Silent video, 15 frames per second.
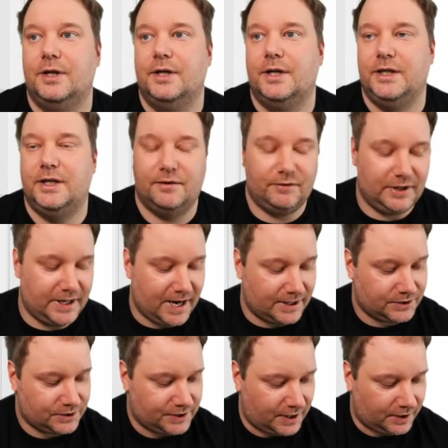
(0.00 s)
give it
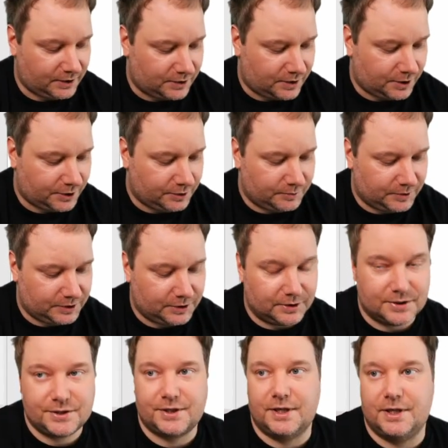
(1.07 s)
that second argument and
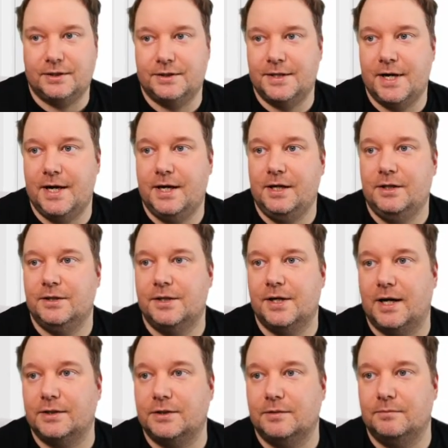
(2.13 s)
say day
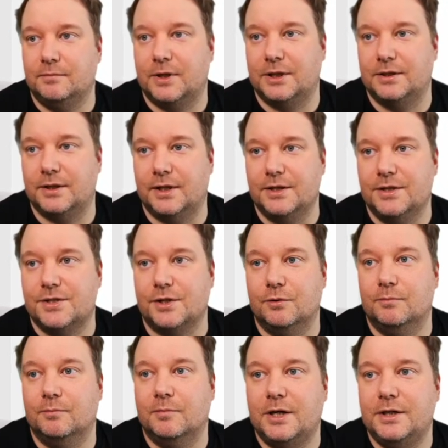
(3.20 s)
dot Monday. So
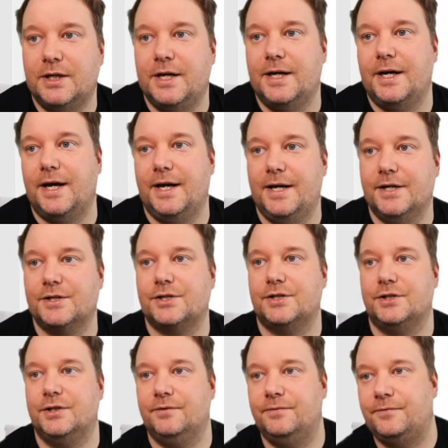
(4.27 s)
Monday is
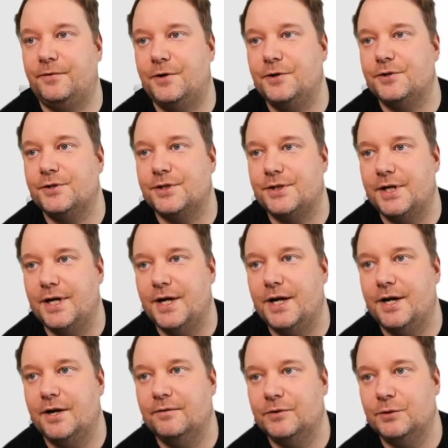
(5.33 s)
the first
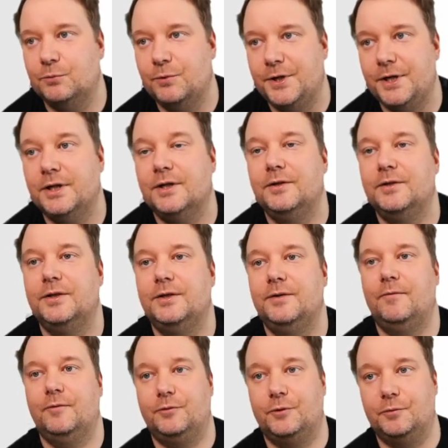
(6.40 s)
day of the week
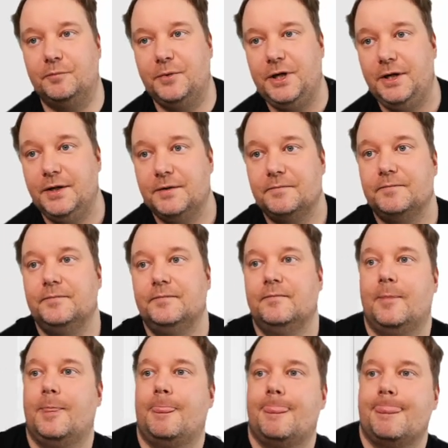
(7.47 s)
for me.
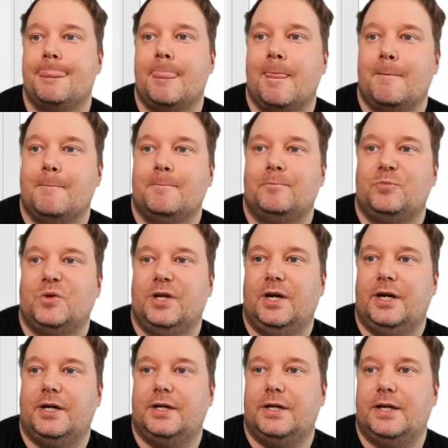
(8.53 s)

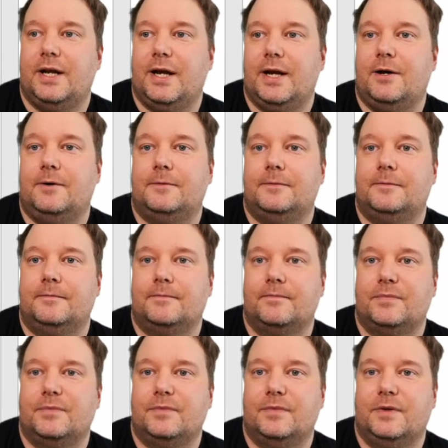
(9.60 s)
And now
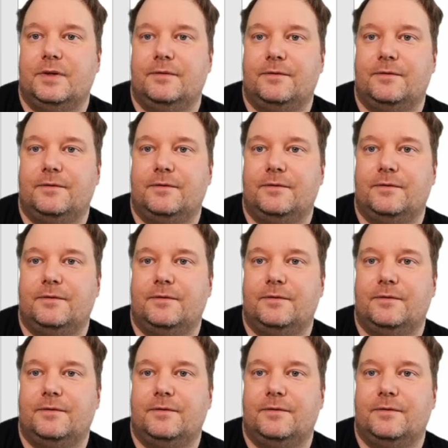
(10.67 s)
if